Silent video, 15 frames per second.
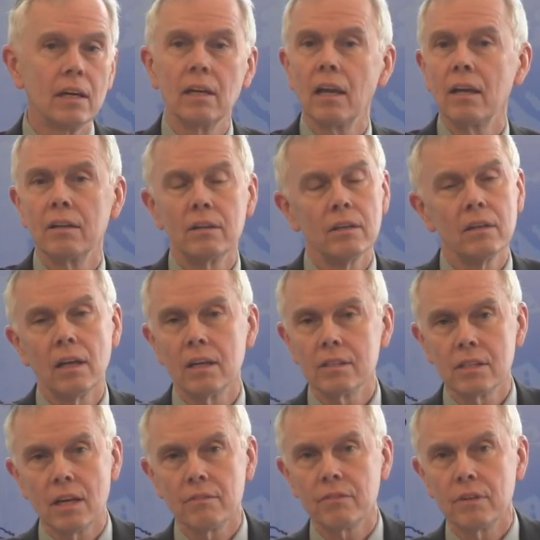and London
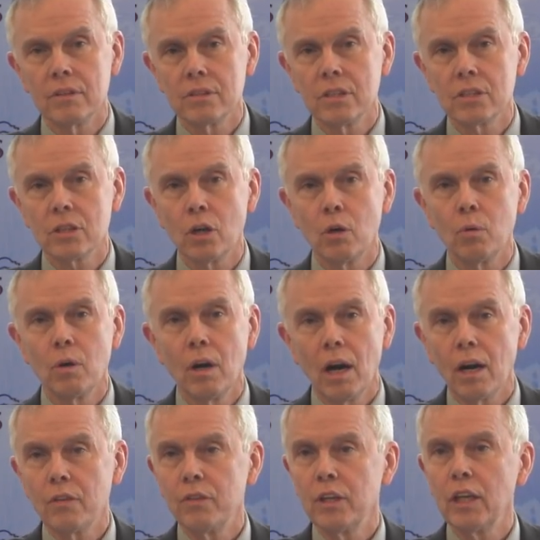and San Francisco
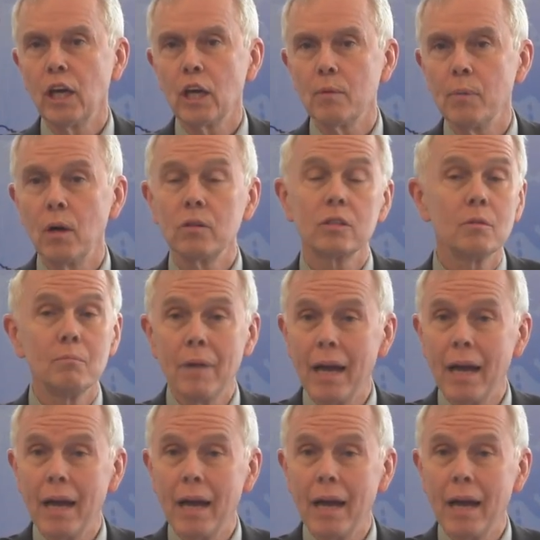are thinking about to